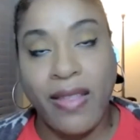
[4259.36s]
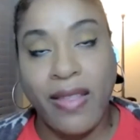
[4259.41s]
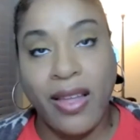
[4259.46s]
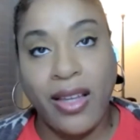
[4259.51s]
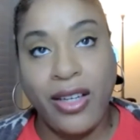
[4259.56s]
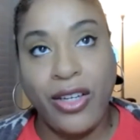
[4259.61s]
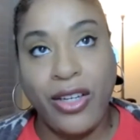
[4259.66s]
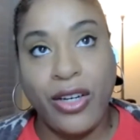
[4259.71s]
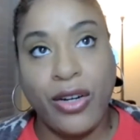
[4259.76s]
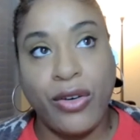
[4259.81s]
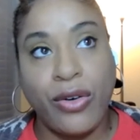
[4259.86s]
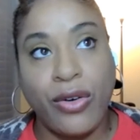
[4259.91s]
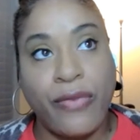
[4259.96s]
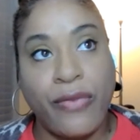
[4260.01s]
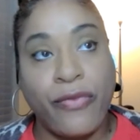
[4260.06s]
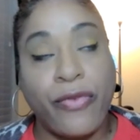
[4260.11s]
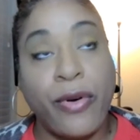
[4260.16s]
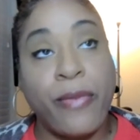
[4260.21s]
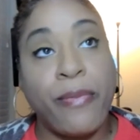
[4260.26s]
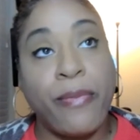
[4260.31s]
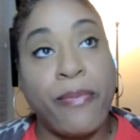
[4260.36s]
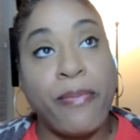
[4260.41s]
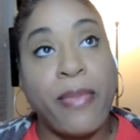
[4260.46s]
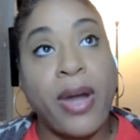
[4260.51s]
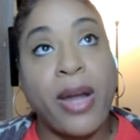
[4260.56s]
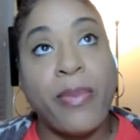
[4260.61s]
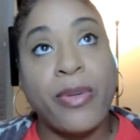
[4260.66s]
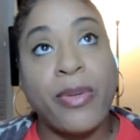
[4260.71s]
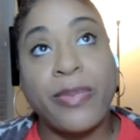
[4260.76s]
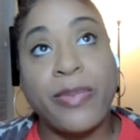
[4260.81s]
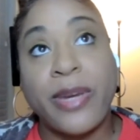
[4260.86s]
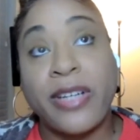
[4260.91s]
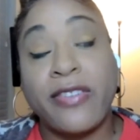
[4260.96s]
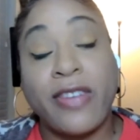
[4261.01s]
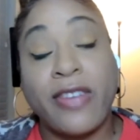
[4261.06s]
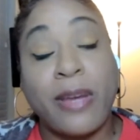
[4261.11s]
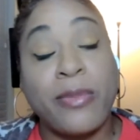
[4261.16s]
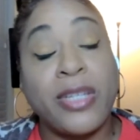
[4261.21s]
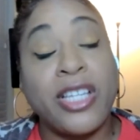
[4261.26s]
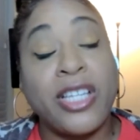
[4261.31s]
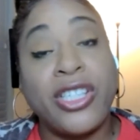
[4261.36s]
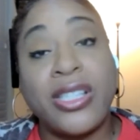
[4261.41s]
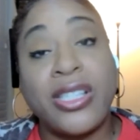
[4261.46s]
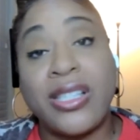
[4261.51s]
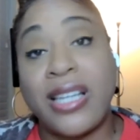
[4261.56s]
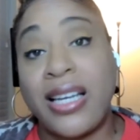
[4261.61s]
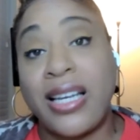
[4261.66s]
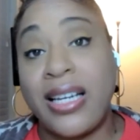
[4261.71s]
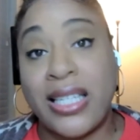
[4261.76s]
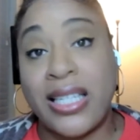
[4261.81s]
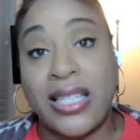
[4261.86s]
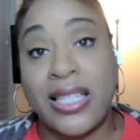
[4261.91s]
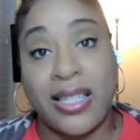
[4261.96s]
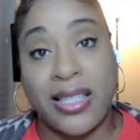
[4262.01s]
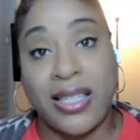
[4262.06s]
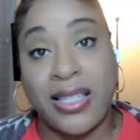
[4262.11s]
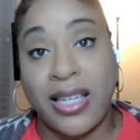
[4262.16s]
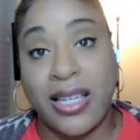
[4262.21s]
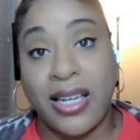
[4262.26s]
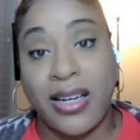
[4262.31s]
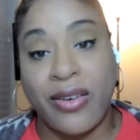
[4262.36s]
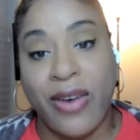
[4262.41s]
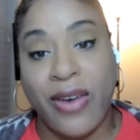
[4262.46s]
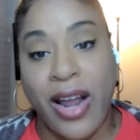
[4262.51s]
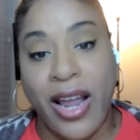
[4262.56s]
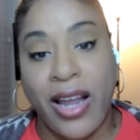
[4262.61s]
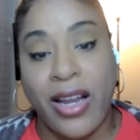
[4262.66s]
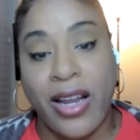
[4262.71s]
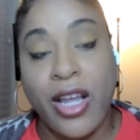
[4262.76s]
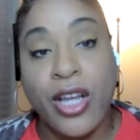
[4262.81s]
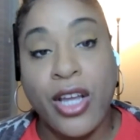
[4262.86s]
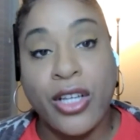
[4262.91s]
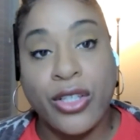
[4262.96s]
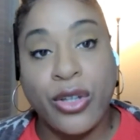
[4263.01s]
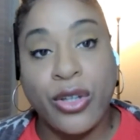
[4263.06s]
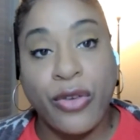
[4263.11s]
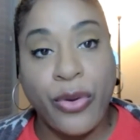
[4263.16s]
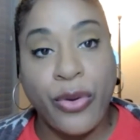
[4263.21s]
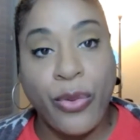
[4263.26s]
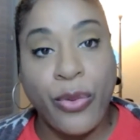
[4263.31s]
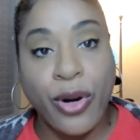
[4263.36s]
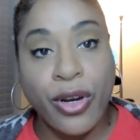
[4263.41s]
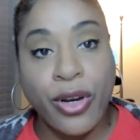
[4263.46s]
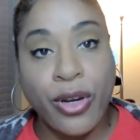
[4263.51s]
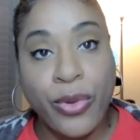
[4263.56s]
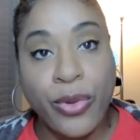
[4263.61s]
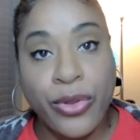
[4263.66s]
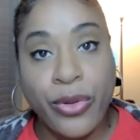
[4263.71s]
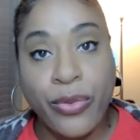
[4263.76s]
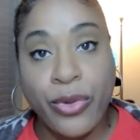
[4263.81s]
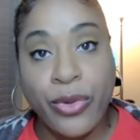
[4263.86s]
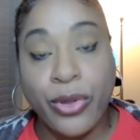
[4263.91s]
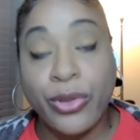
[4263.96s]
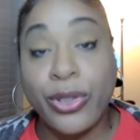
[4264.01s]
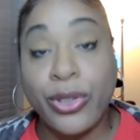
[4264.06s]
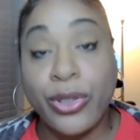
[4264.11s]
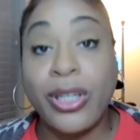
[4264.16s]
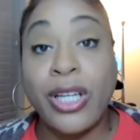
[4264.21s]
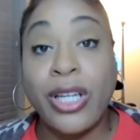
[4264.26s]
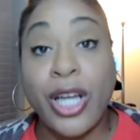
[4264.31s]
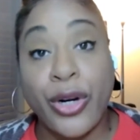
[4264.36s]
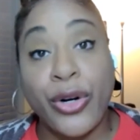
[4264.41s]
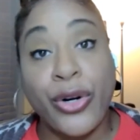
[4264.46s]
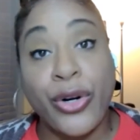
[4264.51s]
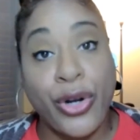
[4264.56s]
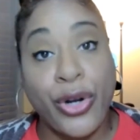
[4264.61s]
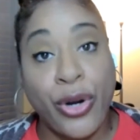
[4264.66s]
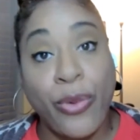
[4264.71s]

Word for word: And then, from my perspective, I'm saying just stay consistent, right? So if you're working with a realtor, let her